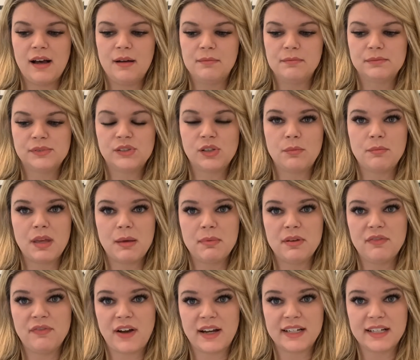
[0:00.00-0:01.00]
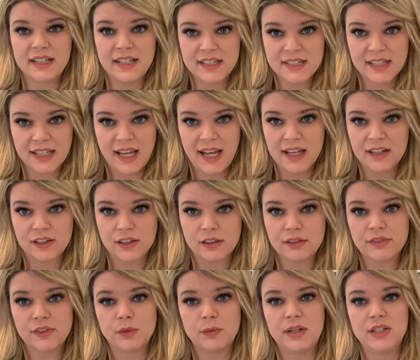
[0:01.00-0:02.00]
So maybe find an indicator
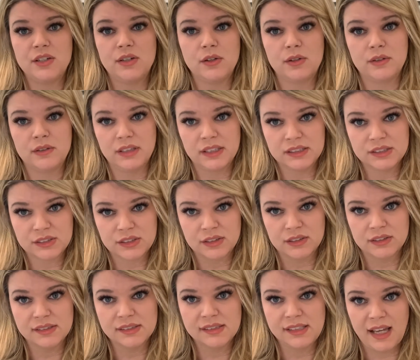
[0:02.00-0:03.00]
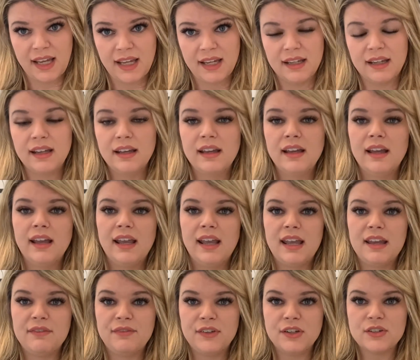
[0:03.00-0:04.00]
for when you go to an external site.
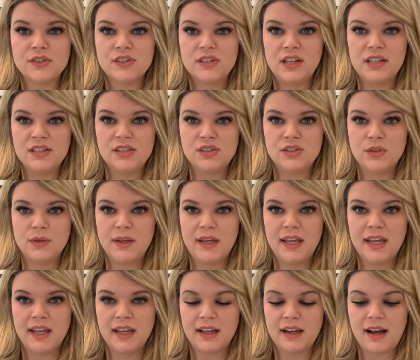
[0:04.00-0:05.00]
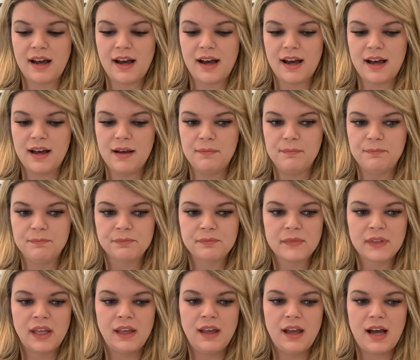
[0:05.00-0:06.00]
If you're just doing
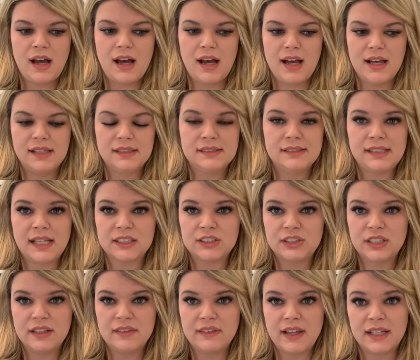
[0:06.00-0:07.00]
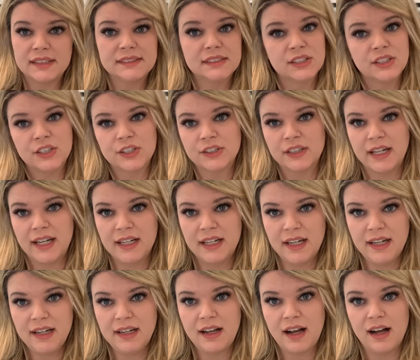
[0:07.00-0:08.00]
a section that's
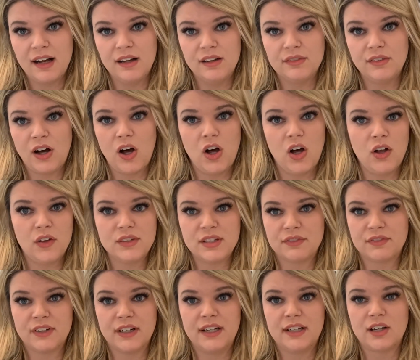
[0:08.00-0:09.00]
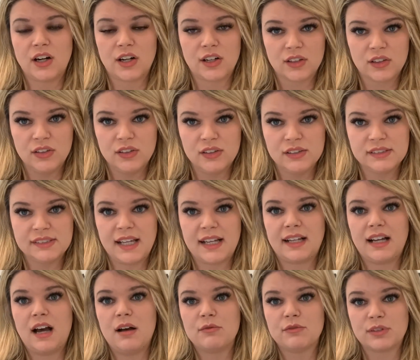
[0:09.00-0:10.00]
curated of all different articles
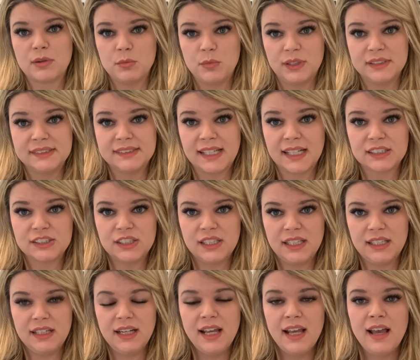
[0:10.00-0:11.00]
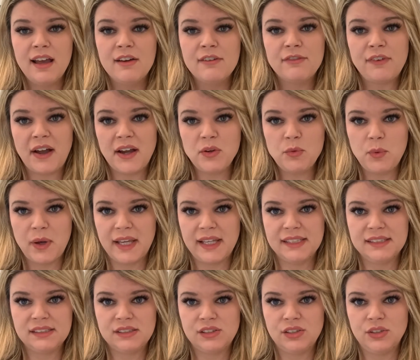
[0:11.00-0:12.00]
that come from one section, find
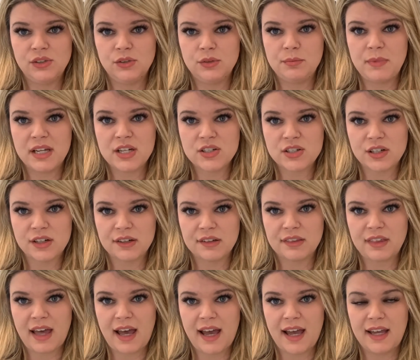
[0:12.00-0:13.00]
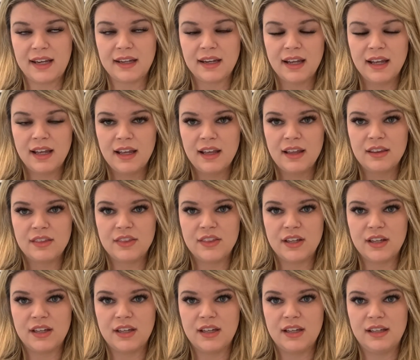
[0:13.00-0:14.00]
ways to make sure that
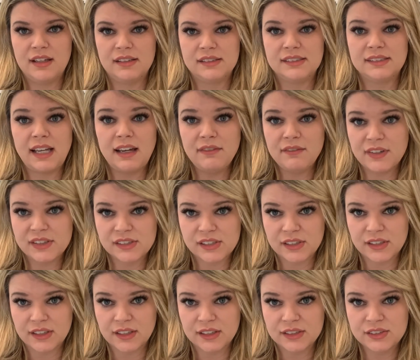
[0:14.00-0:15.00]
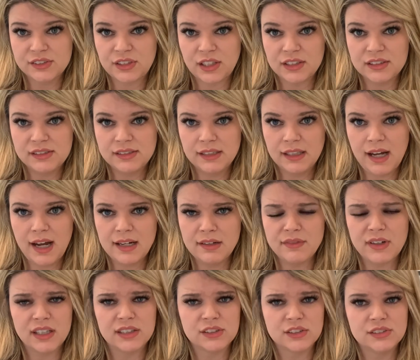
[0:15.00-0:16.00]
the site visitor starts to kind
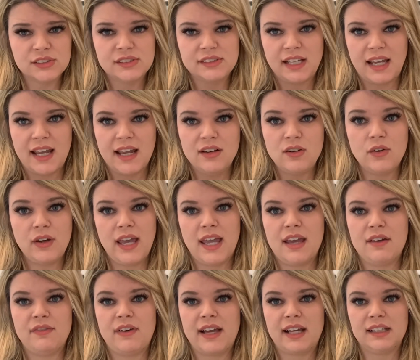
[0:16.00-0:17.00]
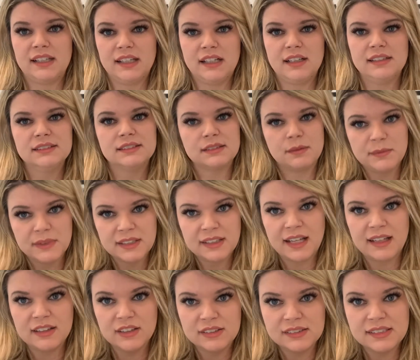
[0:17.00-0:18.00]
of understand, okay, if I click on something
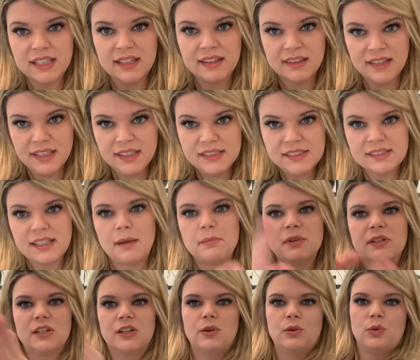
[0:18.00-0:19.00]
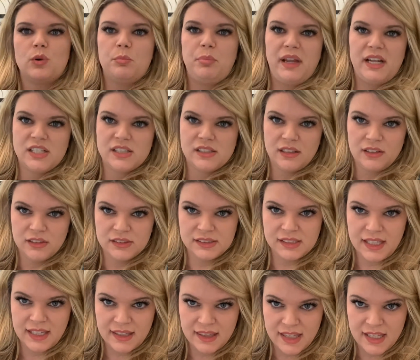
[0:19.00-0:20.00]
that looks like this, I'm going to go to a page that looks
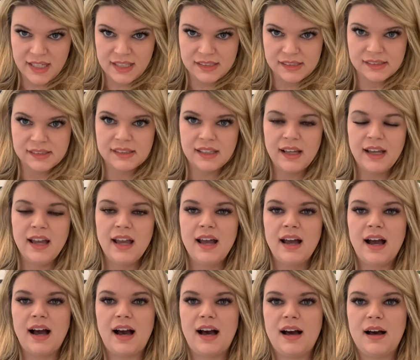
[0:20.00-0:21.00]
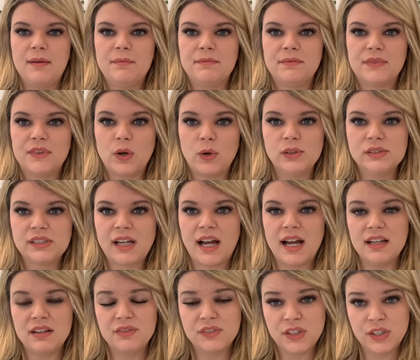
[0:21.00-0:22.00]
like this. Those
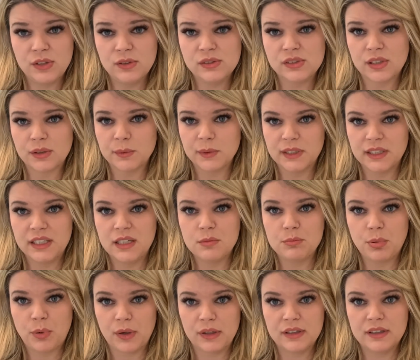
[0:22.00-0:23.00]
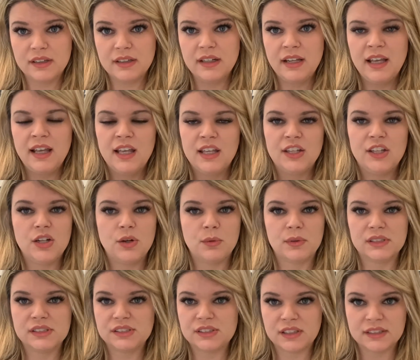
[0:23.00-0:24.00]
kind of cues are really important. You don't
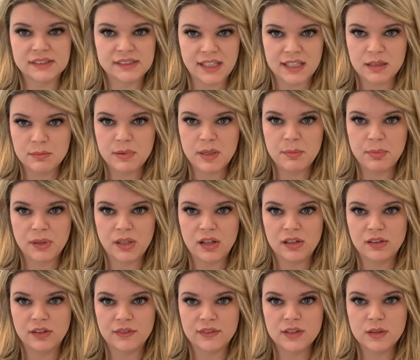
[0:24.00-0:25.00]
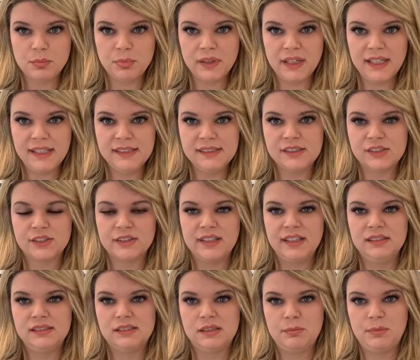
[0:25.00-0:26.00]
want to start sending people all over the place. There
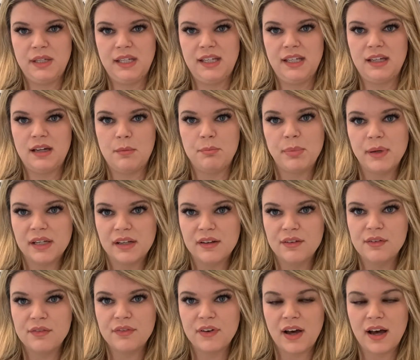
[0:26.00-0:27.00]
needs to be a bit of